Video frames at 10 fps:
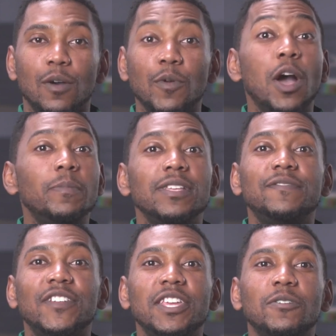We hope this
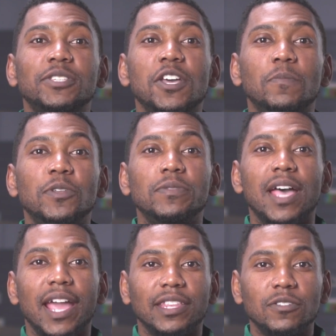video has helped you
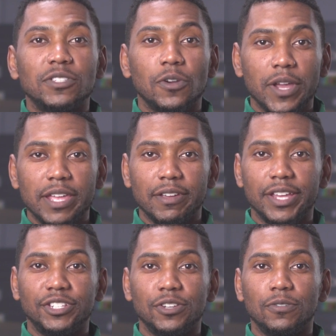diagnose your heater
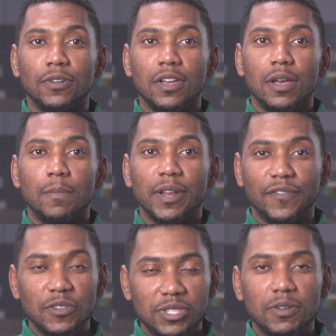issue. But if
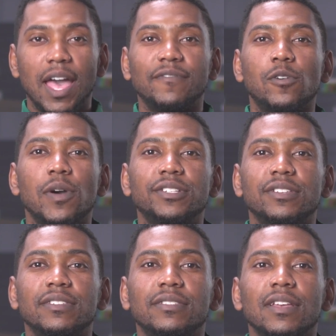you still have
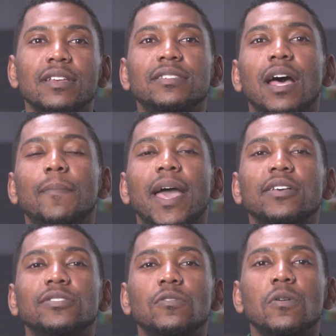questions, stop by our
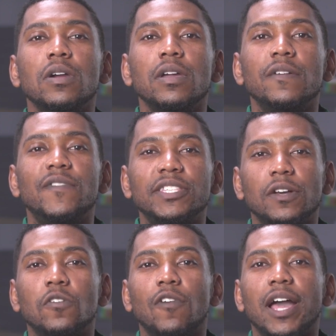store, visit
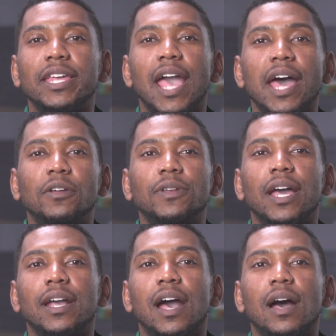
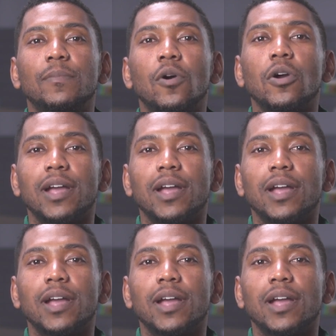O'ReillyAuto.com, or